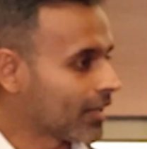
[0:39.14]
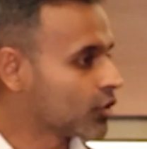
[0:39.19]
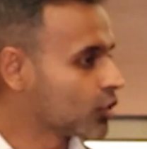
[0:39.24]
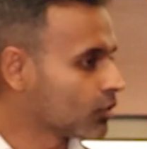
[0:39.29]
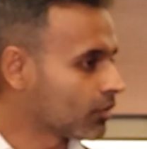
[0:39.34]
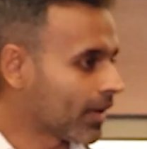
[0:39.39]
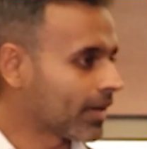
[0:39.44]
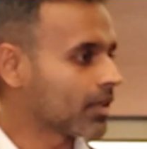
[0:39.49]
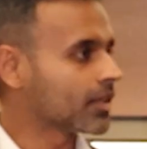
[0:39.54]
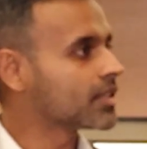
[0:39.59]
as
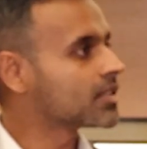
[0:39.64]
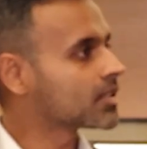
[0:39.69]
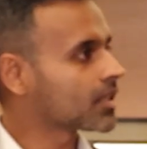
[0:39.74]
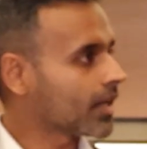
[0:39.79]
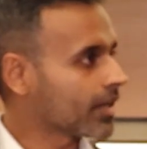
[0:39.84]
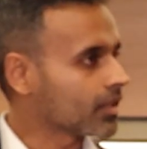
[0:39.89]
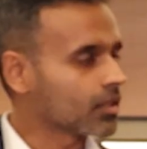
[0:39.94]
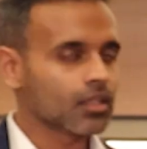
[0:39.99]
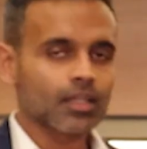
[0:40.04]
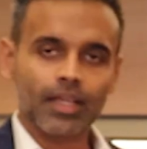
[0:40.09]
you rightly
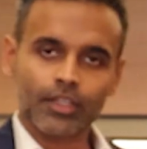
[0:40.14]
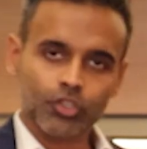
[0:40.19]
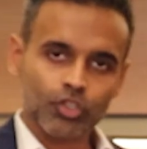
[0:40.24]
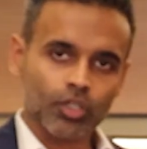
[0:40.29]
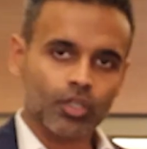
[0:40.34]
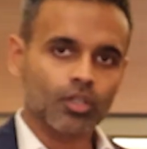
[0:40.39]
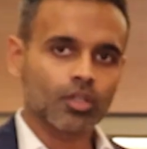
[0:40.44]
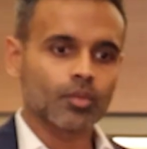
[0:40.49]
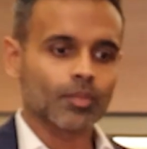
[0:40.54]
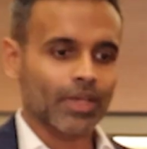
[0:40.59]
said,
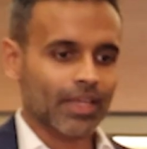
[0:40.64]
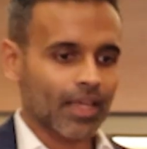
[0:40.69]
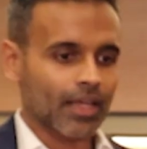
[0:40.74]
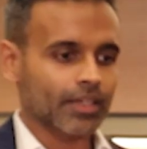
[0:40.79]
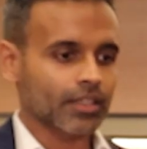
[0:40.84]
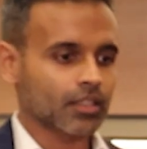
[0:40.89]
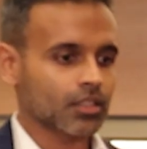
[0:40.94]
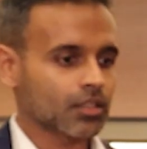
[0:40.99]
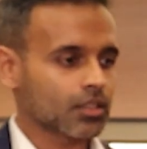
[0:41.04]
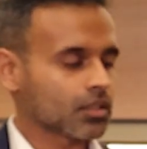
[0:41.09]
electrical,
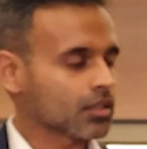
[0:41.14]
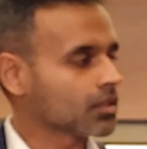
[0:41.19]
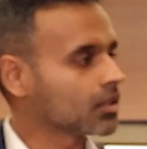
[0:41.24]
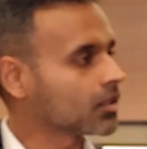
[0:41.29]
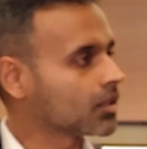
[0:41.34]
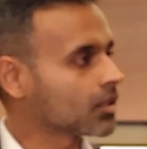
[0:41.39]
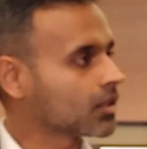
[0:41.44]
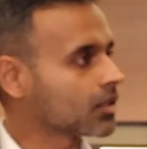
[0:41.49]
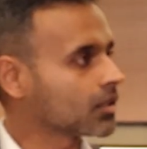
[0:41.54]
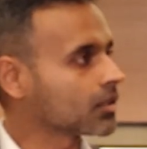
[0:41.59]
mechanical,
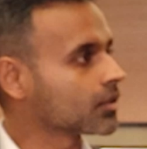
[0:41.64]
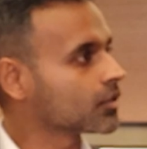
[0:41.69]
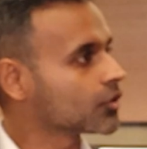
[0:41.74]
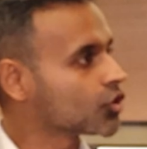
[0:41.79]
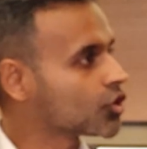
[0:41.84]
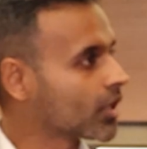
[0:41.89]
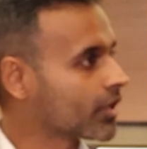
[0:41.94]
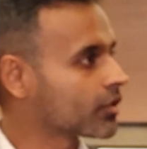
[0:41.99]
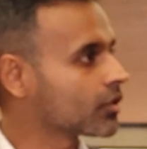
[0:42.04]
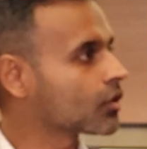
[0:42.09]

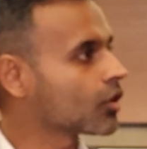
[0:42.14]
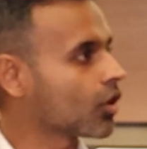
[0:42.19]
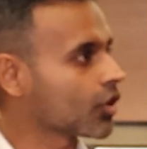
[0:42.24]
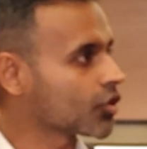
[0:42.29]
general